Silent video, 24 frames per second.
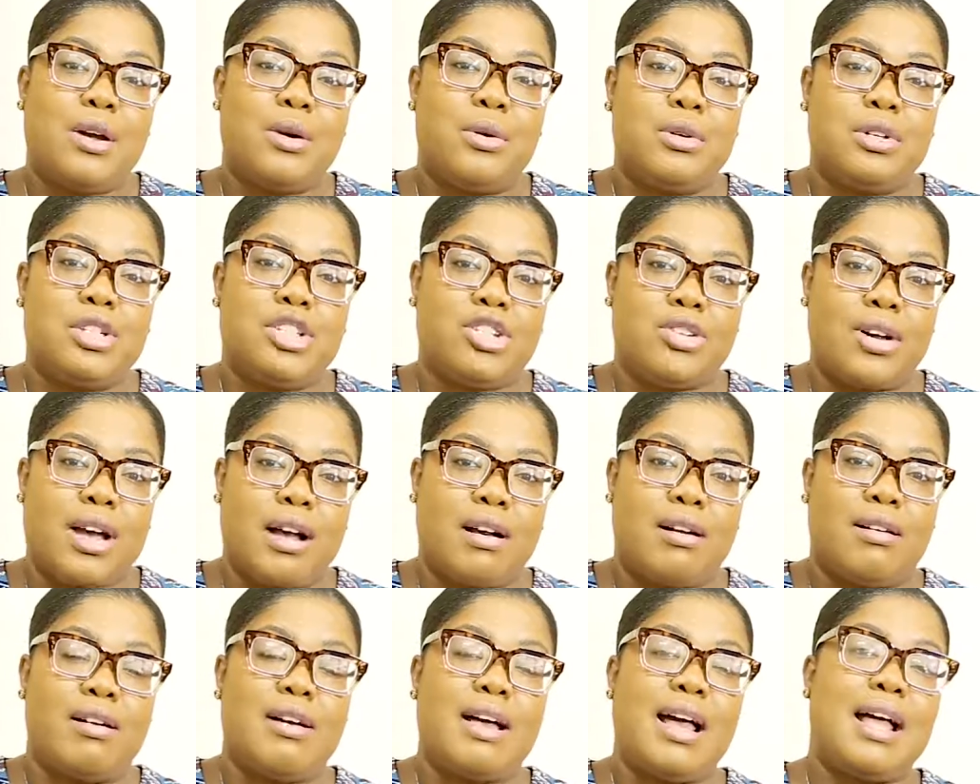goal
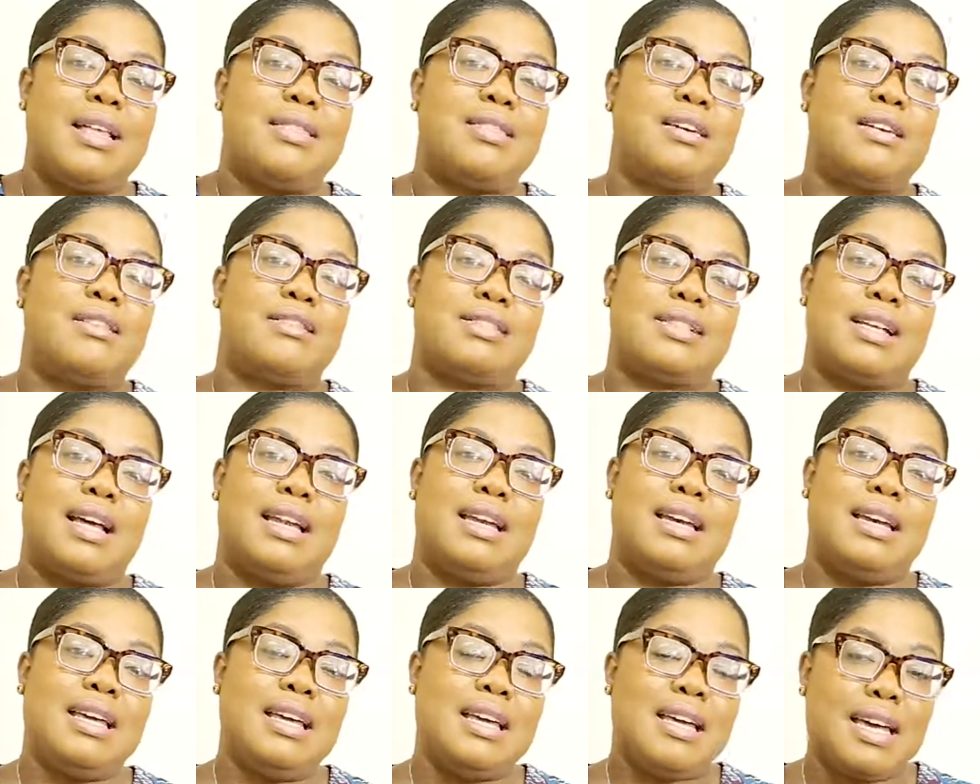tracker, and there's a
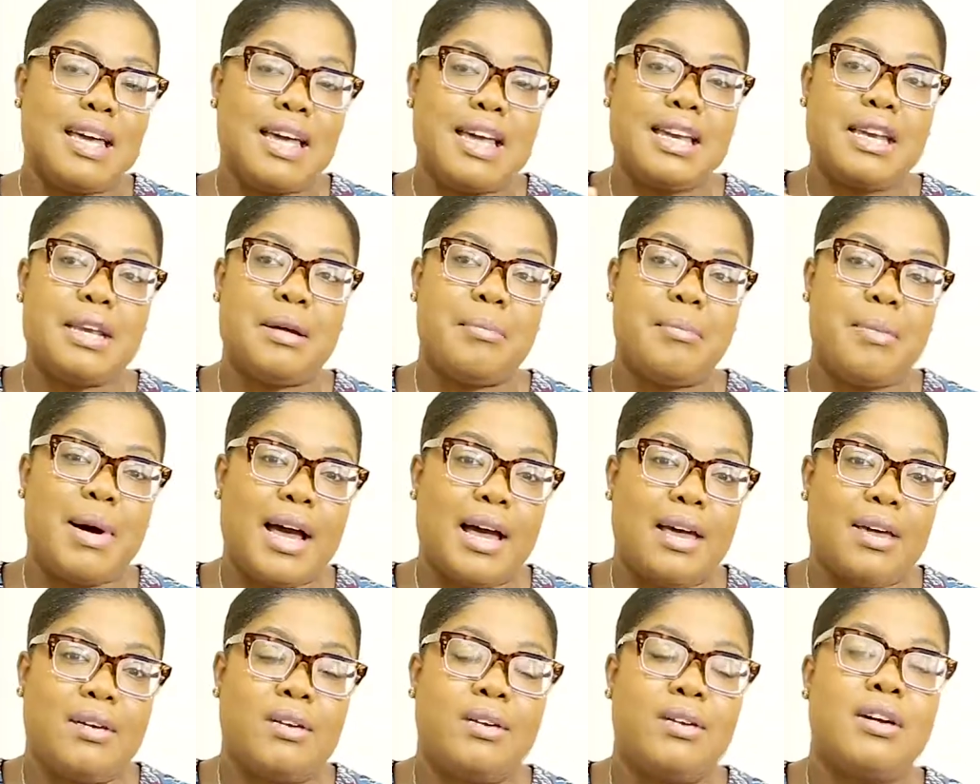link in the
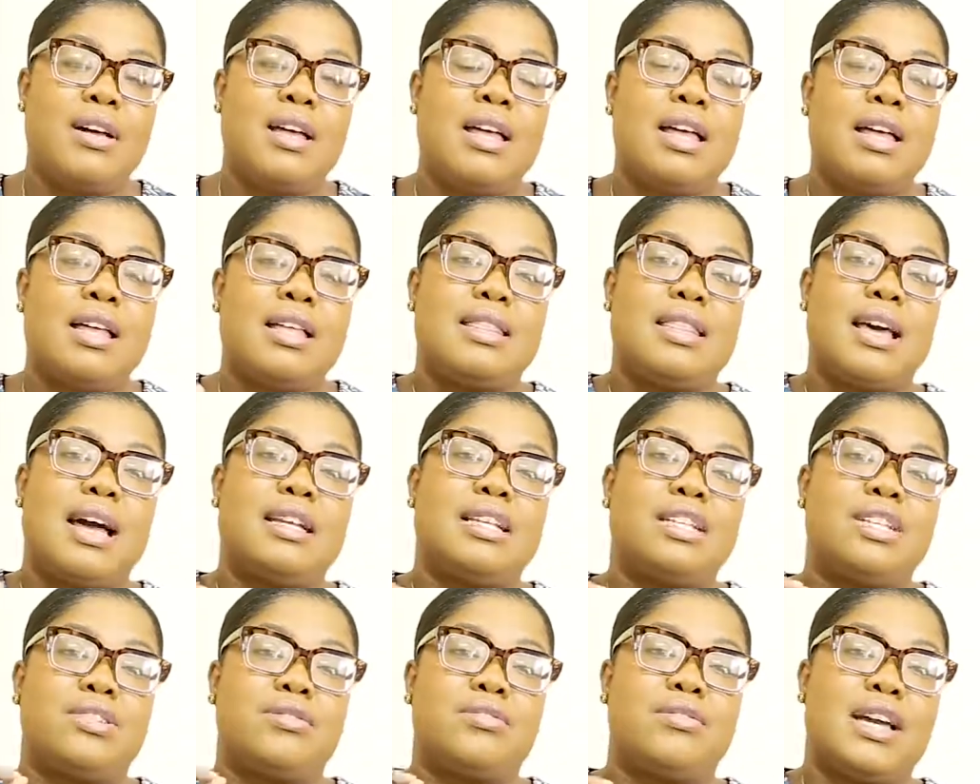bio
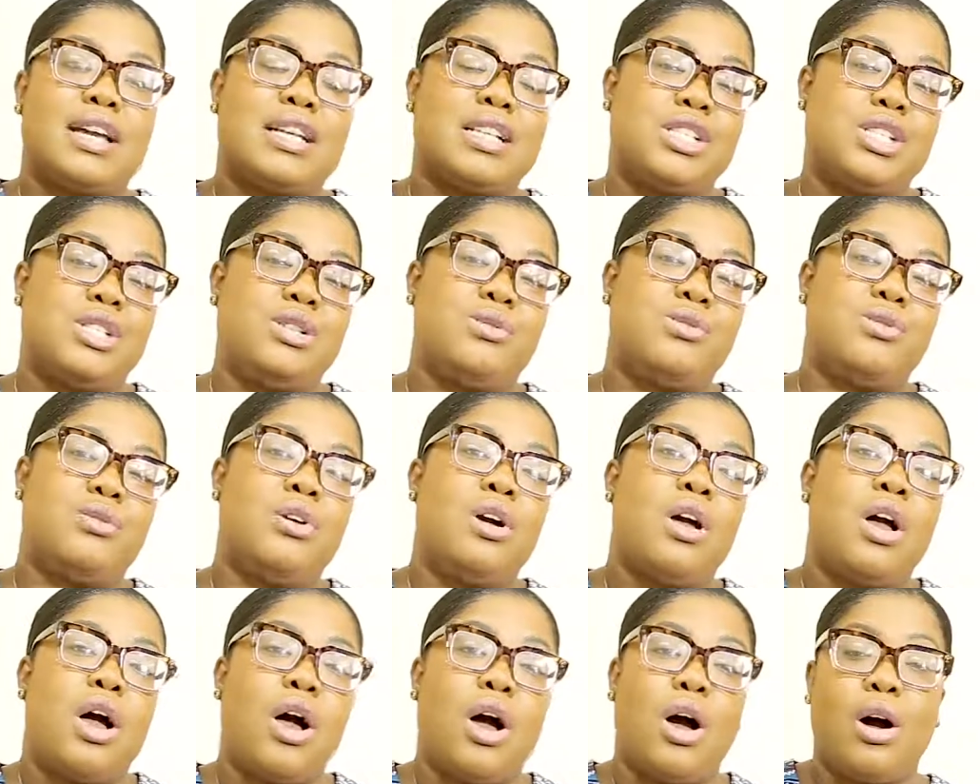that directs
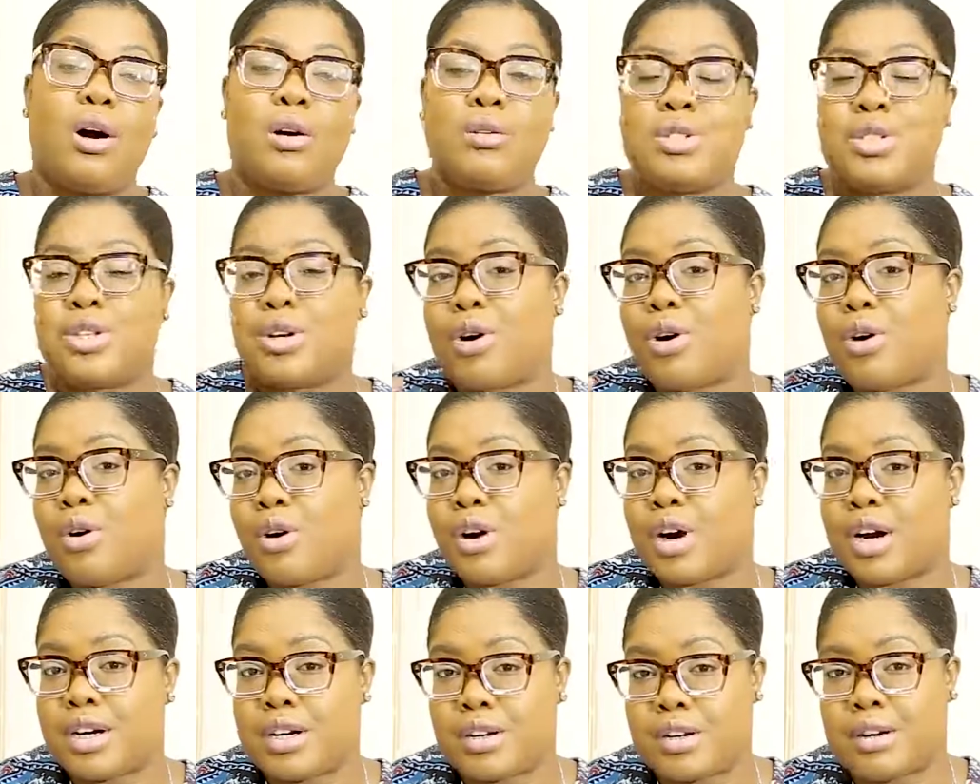you how to
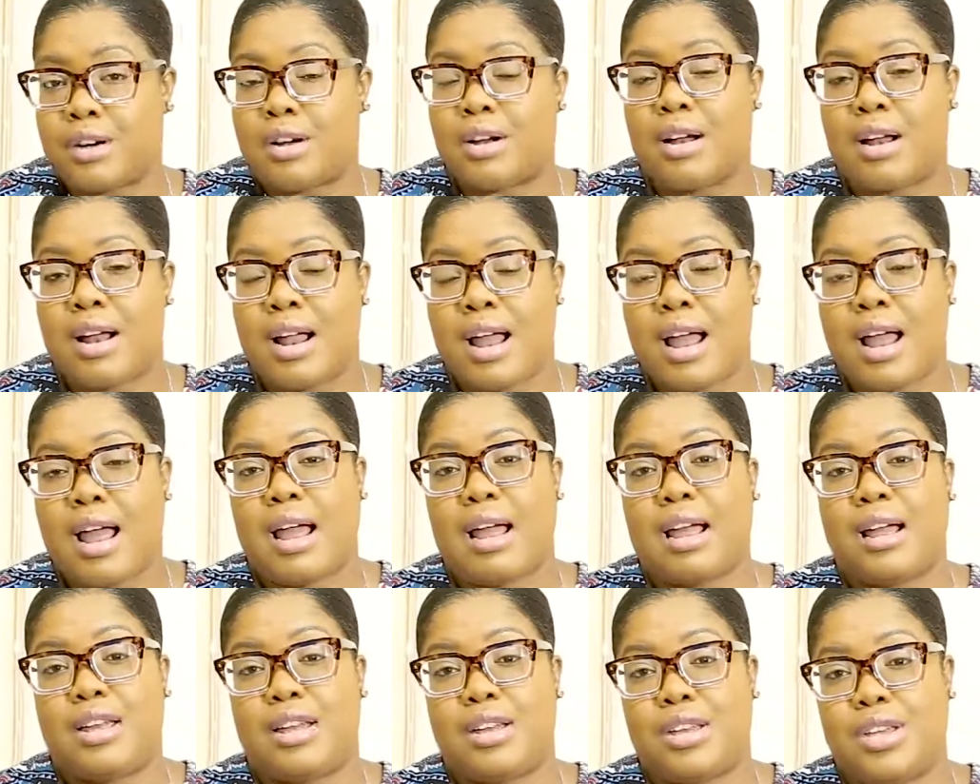order
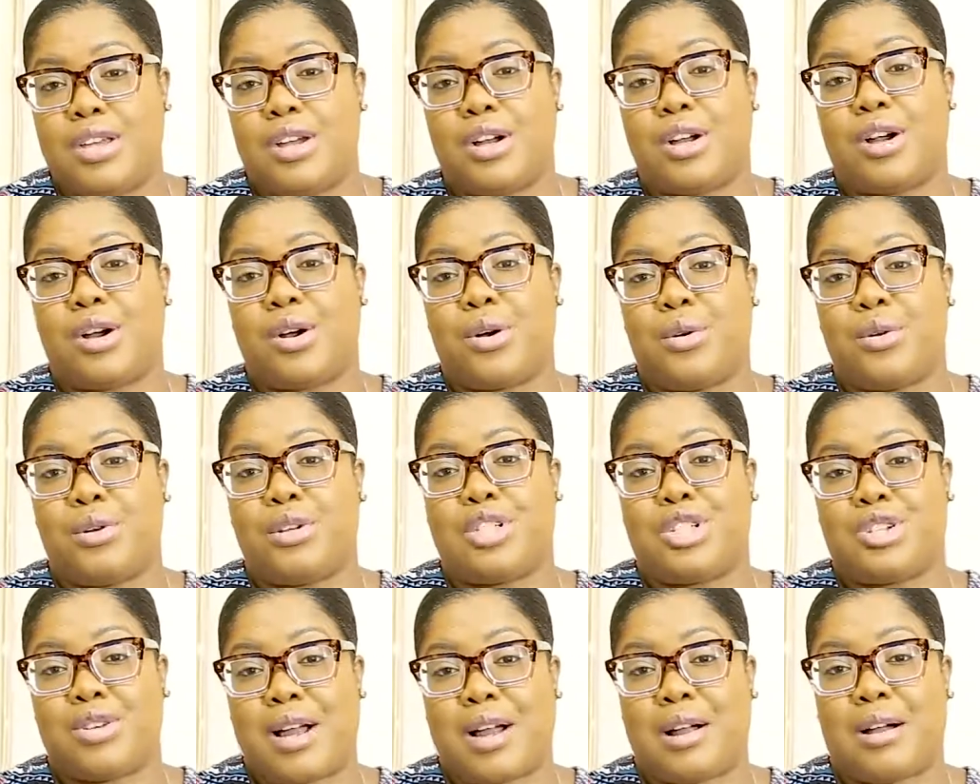your
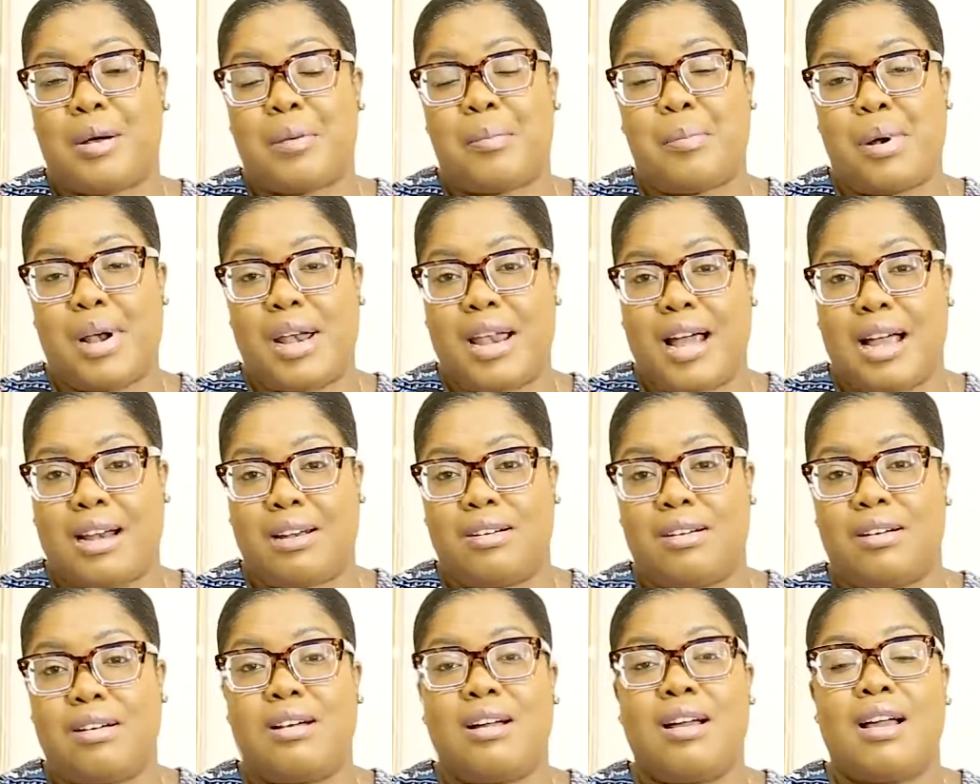goal tracker
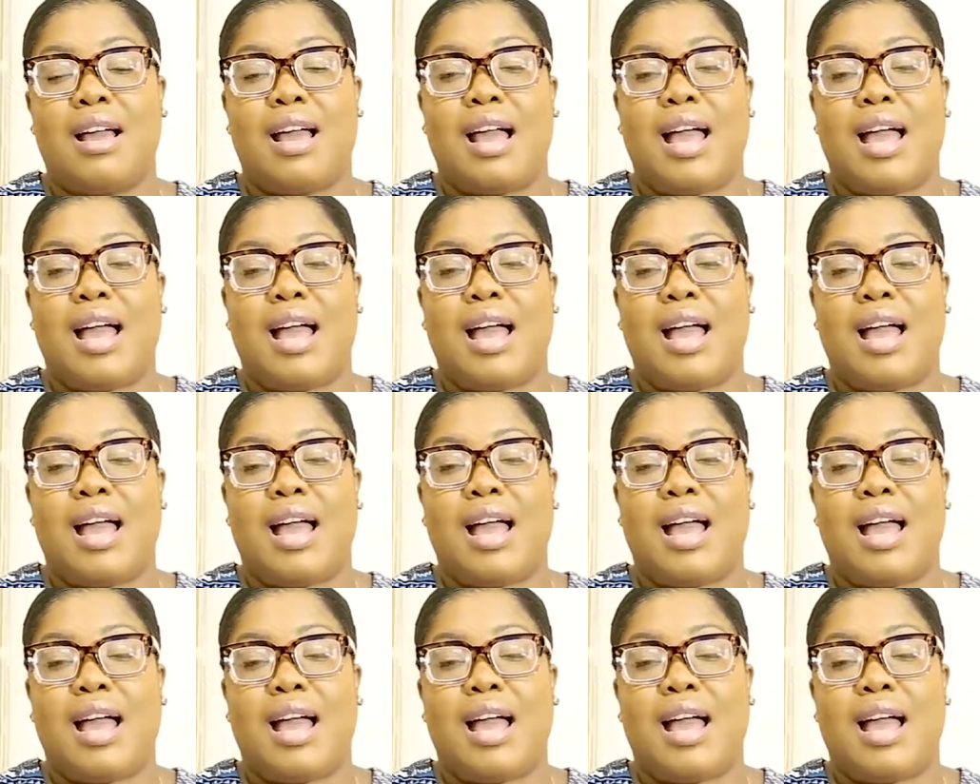planner,